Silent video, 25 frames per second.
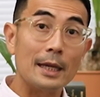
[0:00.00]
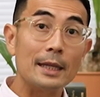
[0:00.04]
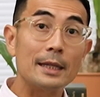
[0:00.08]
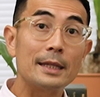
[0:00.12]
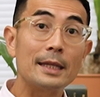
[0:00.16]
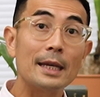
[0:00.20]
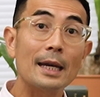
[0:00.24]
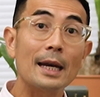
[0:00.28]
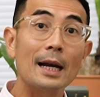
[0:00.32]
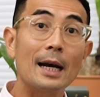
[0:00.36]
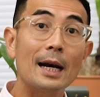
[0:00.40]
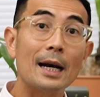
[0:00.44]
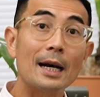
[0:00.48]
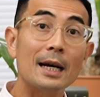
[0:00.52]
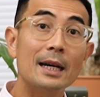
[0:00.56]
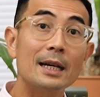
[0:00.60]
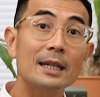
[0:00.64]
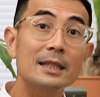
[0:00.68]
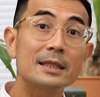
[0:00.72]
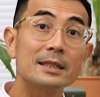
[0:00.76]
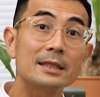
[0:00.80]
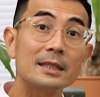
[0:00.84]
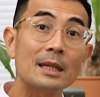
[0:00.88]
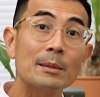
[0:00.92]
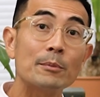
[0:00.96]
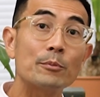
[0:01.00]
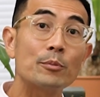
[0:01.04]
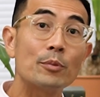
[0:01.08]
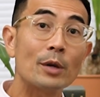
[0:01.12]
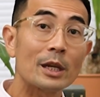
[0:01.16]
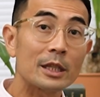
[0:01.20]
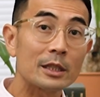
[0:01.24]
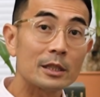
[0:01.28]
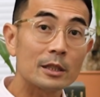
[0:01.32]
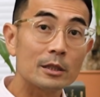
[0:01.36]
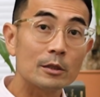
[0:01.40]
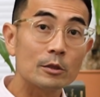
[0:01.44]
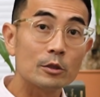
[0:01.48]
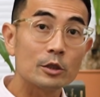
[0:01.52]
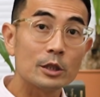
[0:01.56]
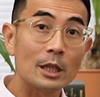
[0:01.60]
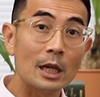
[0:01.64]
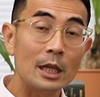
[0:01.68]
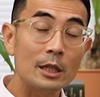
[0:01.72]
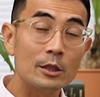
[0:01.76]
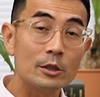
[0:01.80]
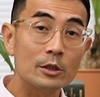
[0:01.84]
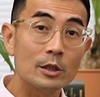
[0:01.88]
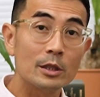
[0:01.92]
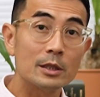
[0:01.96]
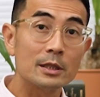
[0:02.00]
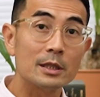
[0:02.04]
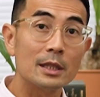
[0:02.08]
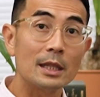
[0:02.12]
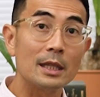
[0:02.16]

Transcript: There are some practical challenges